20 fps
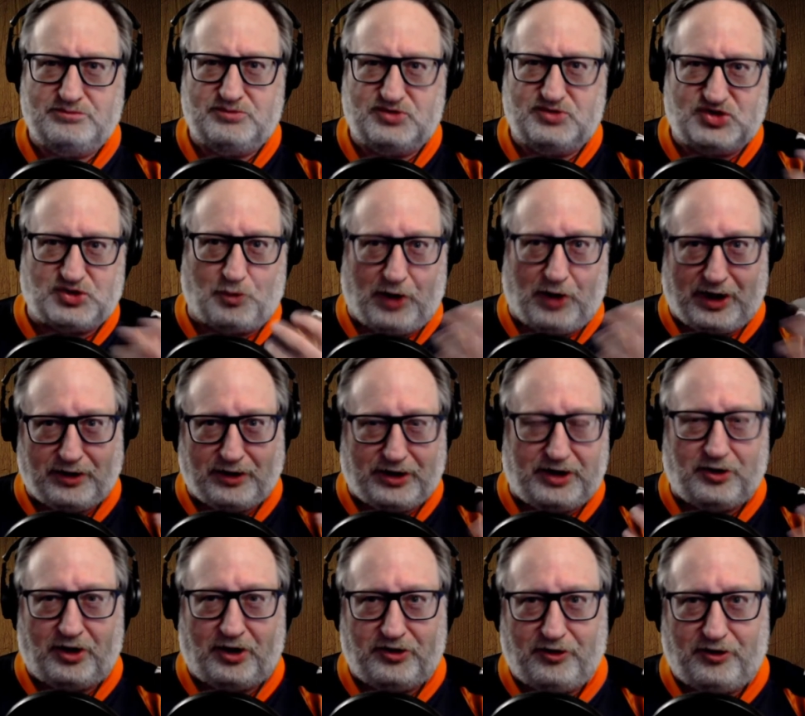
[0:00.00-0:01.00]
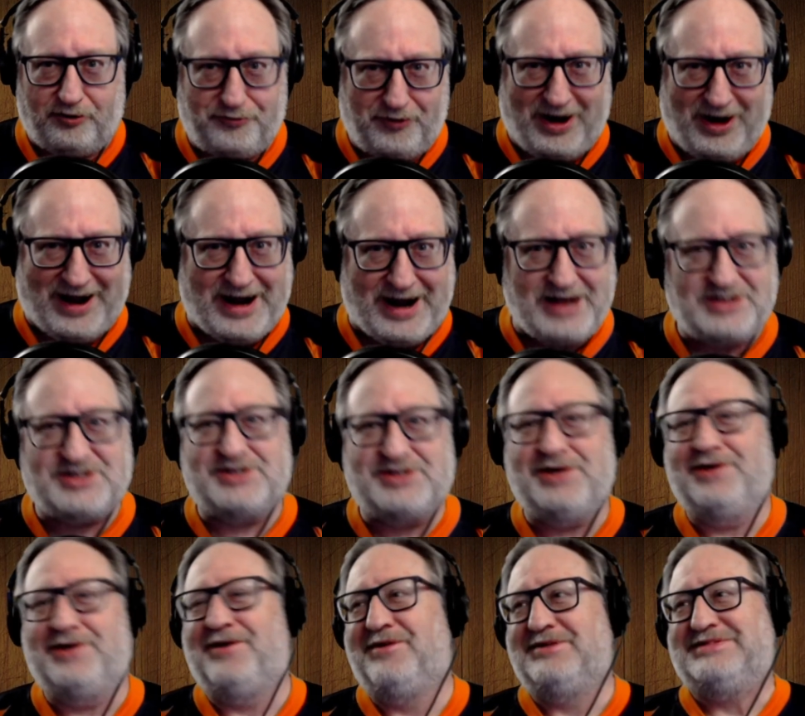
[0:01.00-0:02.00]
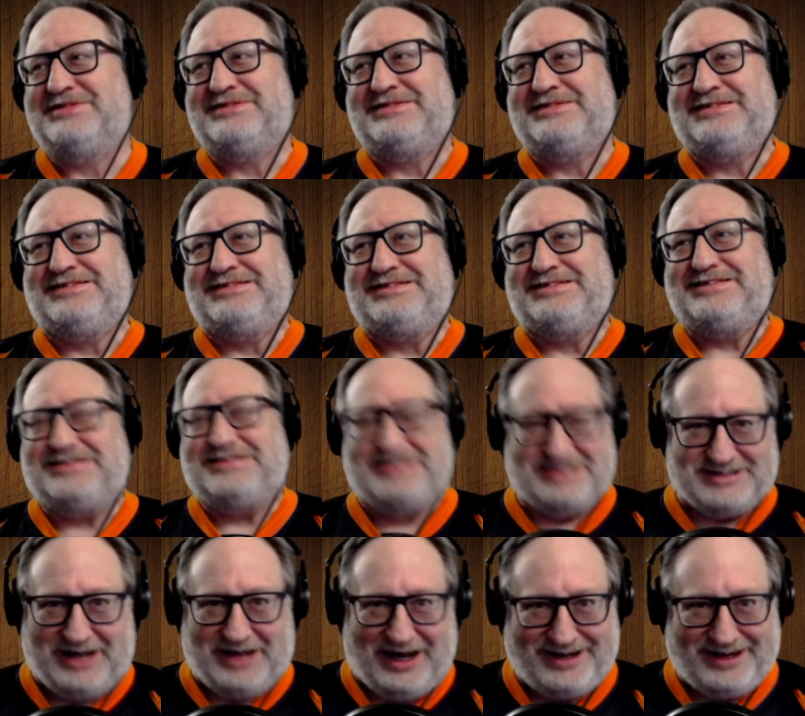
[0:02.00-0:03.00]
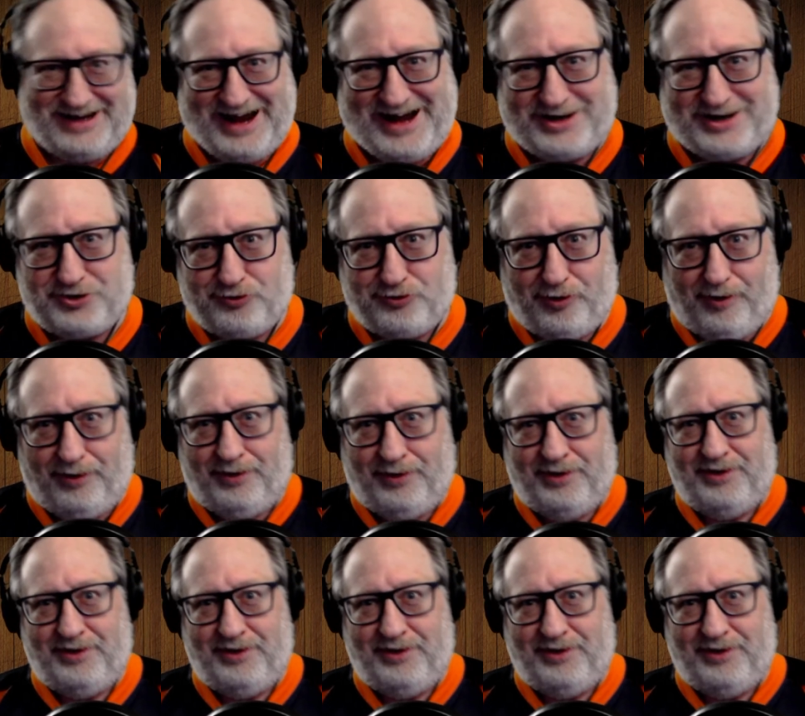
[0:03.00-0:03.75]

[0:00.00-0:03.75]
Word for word: squalene on their face is not natural.